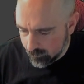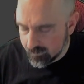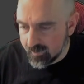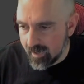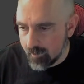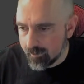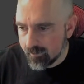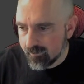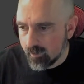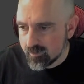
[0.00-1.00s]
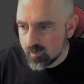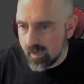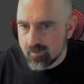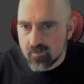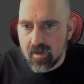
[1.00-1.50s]
diameter. So I'll just
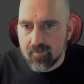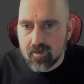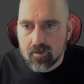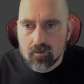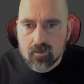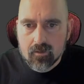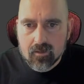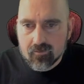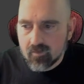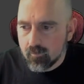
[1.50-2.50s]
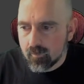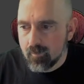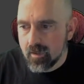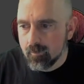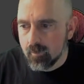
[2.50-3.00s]
enter that there. Now let's go for
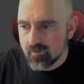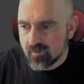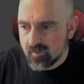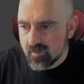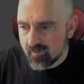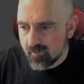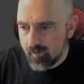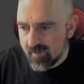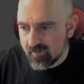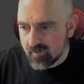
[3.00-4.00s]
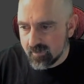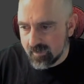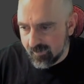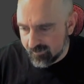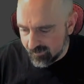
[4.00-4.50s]
minimum. This is basically an
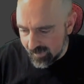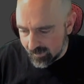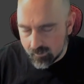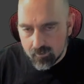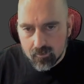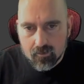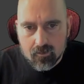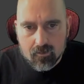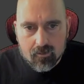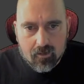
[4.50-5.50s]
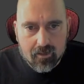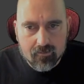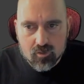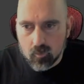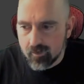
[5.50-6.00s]
aesthetic kind of
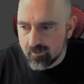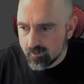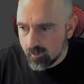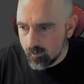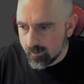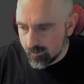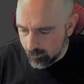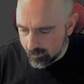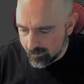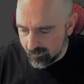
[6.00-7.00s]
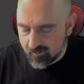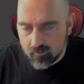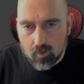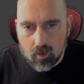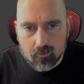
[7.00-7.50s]
choice, and go with the
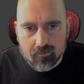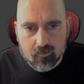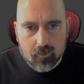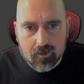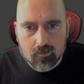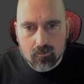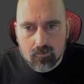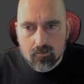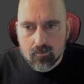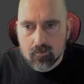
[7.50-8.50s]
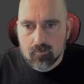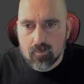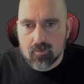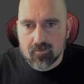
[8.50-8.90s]
smallest wheel, maybe a